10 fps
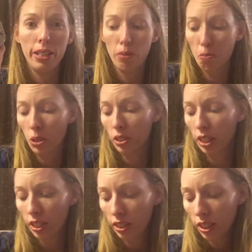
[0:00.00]
never burn
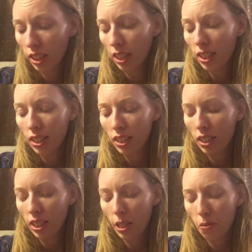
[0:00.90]
these.
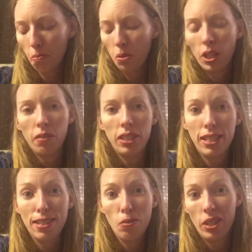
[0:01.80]
And
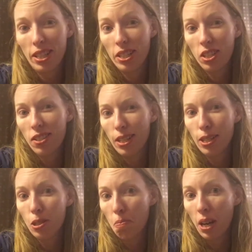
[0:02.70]
probably what I should have done
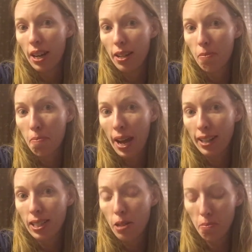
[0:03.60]
is bought
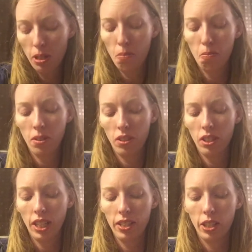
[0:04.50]
backups
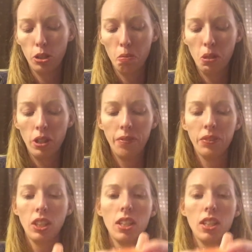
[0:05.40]
in case I do burn them.